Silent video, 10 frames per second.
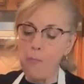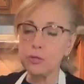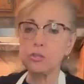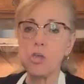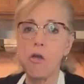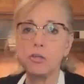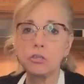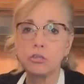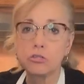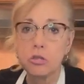This is how it
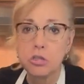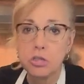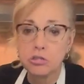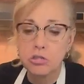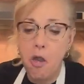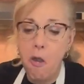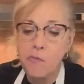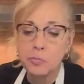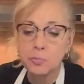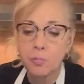looks on the
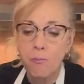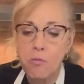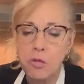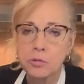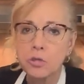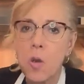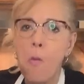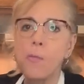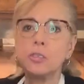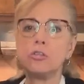inside.
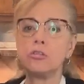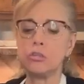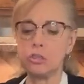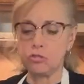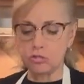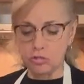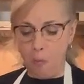It's delicious.